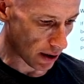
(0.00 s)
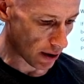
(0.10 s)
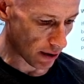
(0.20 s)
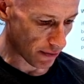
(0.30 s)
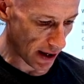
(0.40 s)

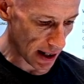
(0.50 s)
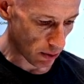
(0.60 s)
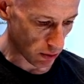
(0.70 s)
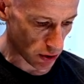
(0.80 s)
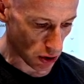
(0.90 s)
are
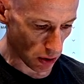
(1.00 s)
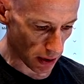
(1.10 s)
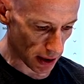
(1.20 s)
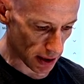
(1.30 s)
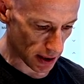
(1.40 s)
available
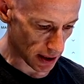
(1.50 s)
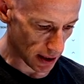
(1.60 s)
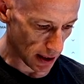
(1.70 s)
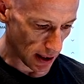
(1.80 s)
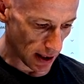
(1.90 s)
to us,
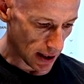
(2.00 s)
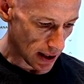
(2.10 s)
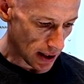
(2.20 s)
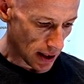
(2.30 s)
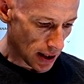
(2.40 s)

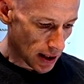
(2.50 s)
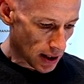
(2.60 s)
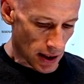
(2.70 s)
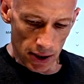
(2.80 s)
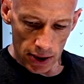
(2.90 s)

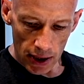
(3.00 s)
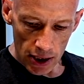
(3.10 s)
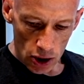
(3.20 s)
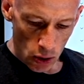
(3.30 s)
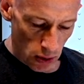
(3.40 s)
so
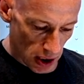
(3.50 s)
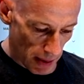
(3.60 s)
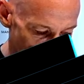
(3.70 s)
this talks